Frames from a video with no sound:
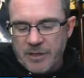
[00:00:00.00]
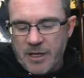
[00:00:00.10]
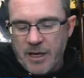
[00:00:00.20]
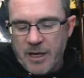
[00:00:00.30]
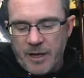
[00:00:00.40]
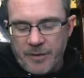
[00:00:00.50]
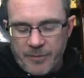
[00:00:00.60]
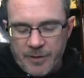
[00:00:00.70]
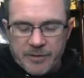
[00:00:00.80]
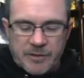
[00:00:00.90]
day on
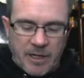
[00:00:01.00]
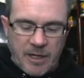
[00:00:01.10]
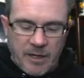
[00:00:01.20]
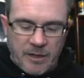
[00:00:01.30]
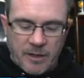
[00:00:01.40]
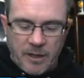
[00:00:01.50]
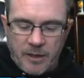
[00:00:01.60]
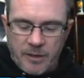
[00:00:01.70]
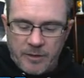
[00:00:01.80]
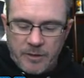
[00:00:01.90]
this and
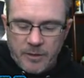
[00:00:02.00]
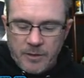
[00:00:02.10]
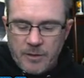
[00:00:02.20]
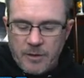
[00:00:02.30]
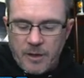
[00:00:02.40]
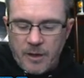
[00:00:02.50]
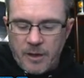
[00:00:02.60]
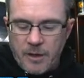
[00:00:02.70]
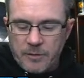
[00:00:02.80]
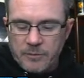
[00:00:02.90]
on
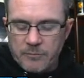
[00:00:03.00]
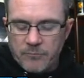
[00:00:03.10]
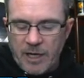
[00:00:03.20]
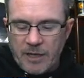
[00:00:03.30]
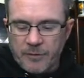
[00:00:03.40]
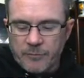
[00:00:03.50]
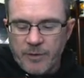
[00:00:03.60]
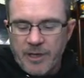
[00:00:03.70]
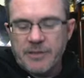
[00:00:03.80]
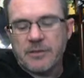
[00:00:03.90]
uh, Monolith
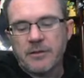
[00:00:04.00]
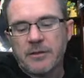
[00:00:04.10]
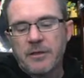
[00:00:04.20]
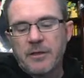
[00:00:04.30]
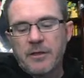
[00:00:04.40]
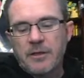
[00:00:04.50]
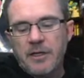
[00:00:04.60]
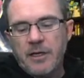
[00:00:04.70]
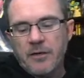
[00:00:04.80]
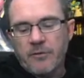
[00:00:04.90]
Waste.
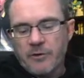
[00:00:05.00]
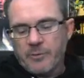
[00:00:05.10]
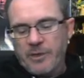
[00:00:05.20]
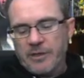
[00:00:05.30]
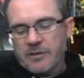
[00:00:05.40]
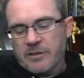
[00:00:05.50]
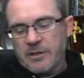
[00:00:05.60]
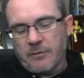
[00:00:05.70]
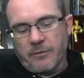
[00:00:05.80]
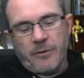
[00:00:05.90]
And of course we hit zero